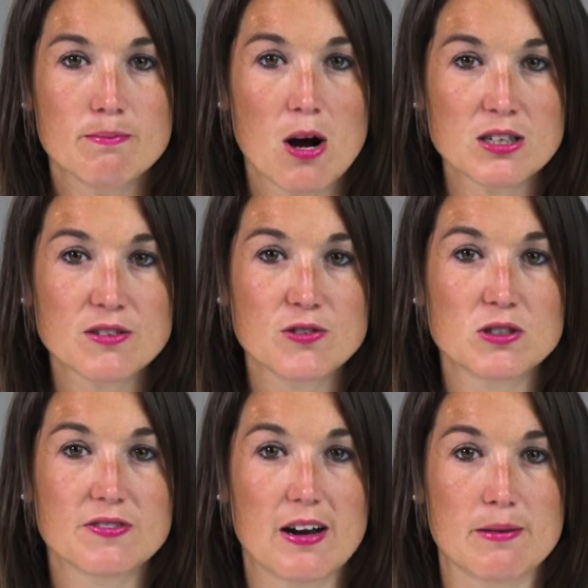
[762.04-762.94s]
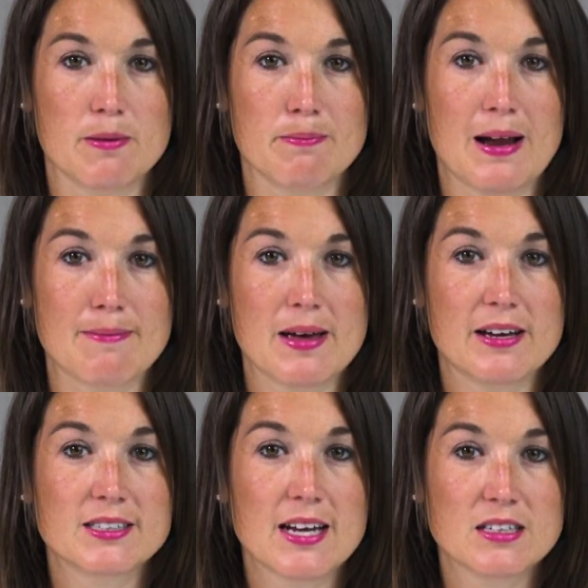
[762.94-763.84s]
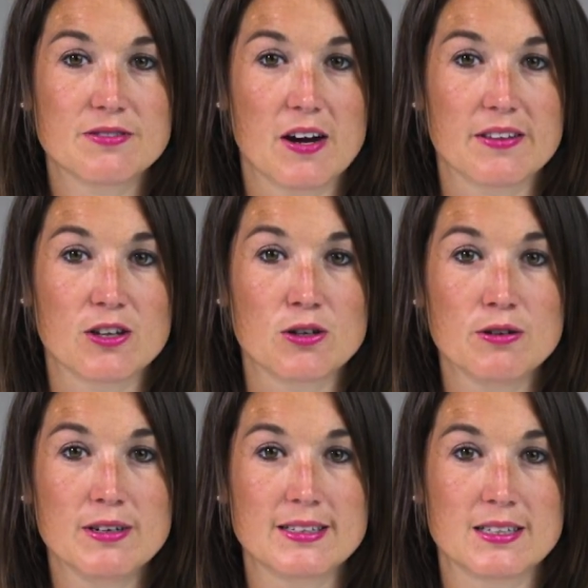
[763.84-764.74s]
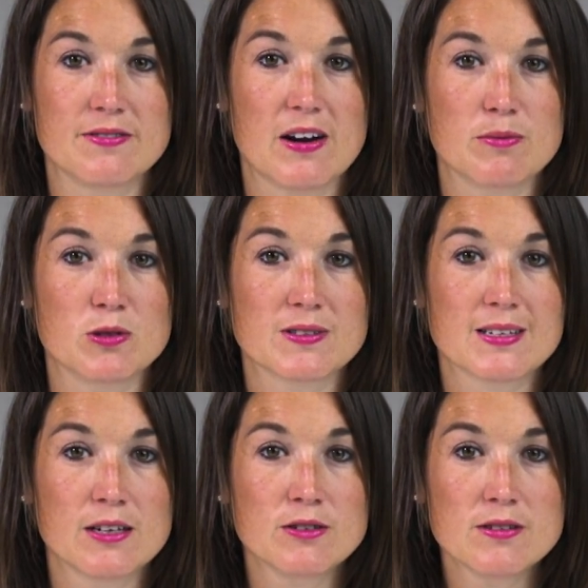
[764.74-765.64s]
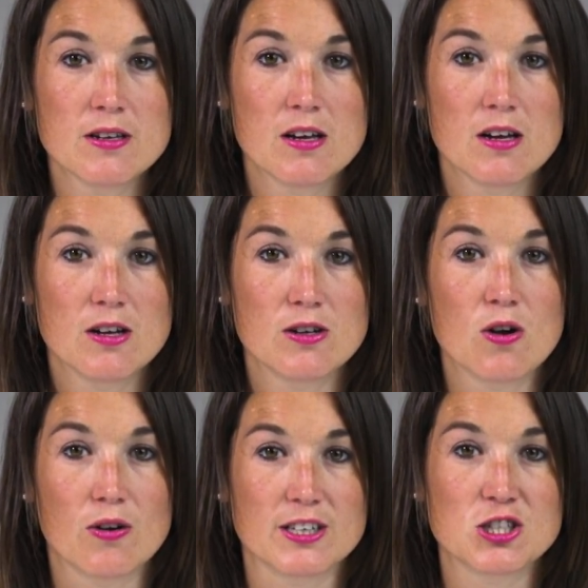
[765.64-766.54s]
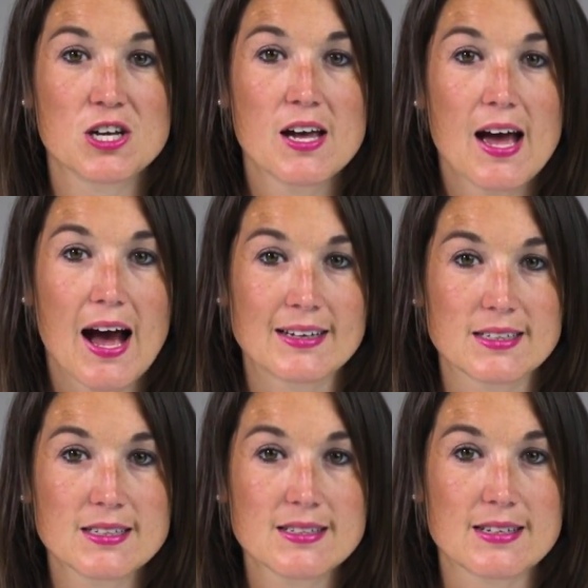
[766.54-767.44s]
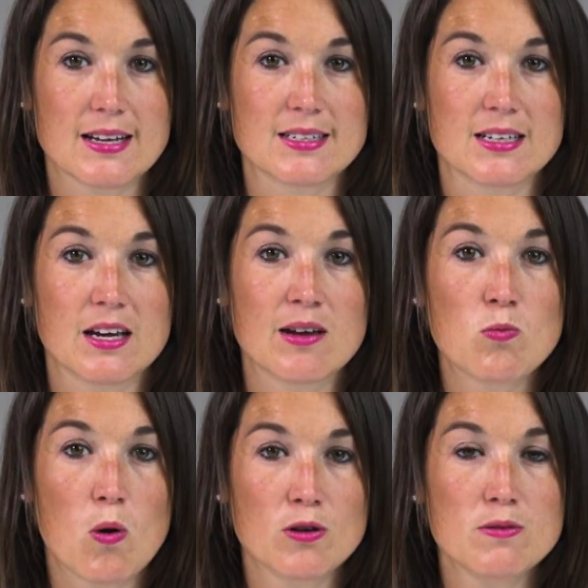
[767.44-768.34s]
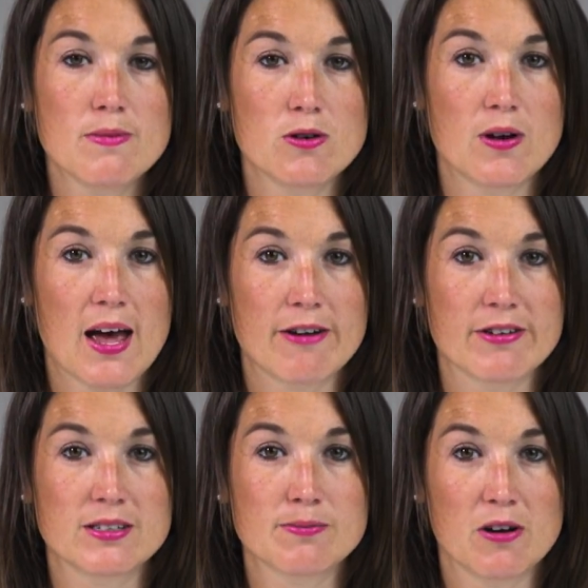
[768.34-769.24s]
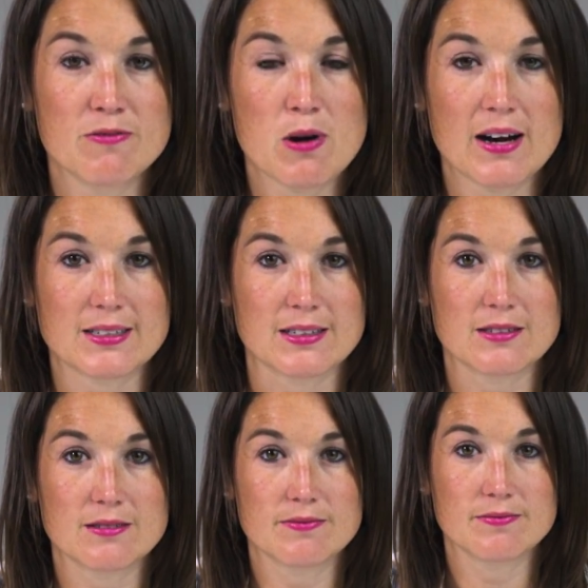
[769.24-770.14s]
Part of your development plan may identify that you need to develop your skills, knowledge, and understanding in one or more areas of practice.